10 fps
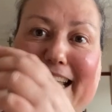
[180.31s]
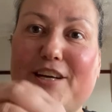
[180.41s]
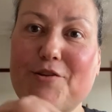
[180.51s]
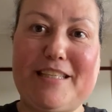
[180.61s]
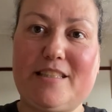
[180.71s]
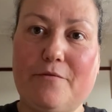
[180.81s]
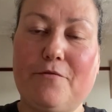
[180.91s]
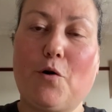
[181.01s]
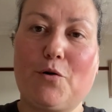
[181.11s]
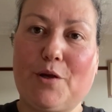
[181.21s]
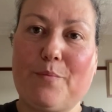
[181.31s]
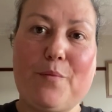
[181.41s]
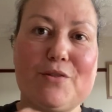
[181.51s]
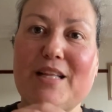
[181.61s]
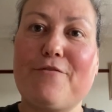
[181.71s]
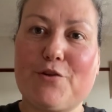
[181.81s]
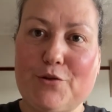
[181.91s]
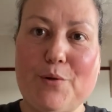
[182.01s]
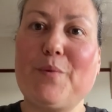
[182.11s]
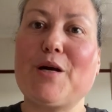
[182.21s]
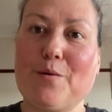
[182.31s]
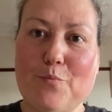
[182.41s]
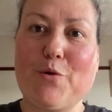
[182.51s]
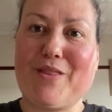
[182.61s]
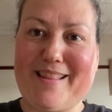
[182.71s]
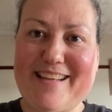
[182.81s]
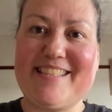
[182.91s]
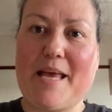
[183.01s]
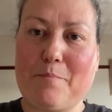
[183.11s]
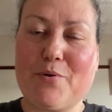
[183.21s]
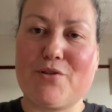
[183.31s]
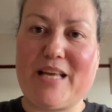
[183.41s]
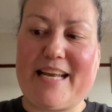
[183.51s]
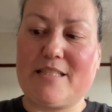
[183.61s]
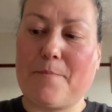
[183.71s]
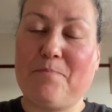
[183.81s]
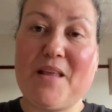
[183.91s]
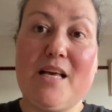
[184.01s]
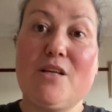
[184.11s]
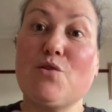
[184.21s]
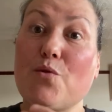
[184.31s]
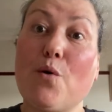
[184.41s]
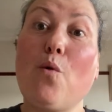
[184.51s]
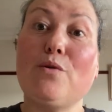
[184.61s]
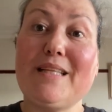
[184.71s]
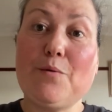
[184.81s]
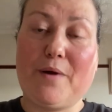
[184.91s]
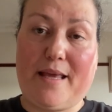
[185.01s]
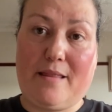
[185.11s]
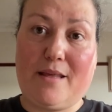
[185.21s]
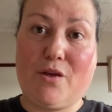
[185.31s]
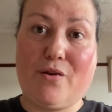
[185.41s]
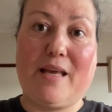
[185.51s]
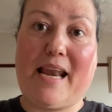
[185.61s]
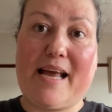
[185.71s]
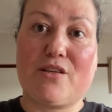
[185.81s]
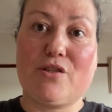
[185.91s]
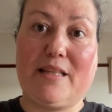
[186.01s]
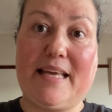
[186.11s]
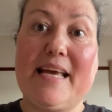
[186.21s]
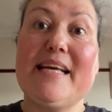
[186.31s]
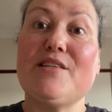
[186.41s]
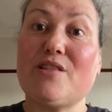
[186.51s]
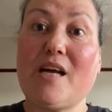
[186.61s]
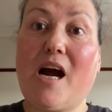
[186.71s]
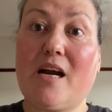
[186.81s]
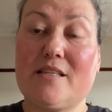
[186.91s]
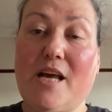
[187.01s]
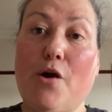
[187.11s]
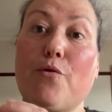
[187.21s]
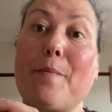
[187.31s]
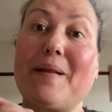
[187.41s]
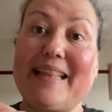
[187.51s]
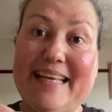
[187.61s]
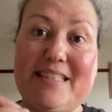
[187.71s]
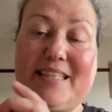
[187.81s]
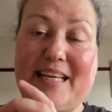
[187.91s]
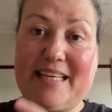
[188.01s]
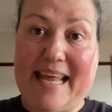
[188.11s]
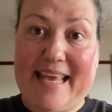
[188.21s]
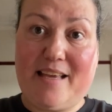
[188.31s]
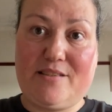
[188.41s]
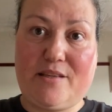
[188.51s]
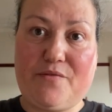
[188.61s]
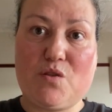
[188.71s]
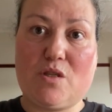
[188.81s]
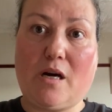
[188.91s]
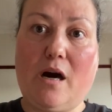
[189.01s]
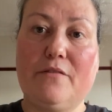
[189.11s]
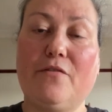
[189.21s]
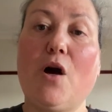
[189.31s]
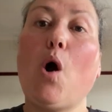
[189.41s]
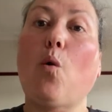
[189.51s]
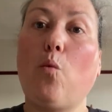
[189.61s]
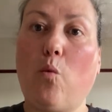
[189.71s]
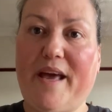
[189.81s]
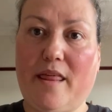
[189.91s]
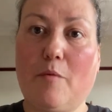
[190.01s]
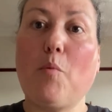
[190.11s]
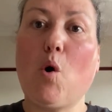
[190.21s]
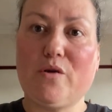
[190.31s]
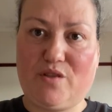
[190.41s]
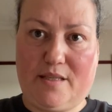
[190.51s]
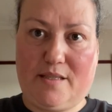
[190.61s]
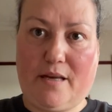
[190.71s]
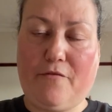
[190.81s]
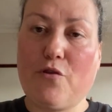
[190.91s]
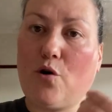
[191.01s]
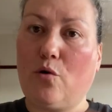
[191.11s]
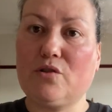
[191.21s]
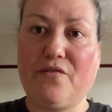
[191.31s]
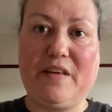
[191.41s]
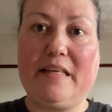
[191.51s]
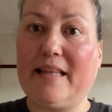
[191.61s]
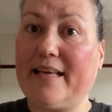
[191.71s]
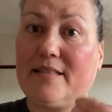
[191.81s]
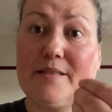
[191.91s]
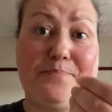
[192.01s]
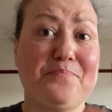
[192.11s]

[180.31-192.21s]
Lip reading: increase in volume. It was never going to become more than the 10%. So the only way that you can actually start replacing negative stuff with positive thoughts, feelings,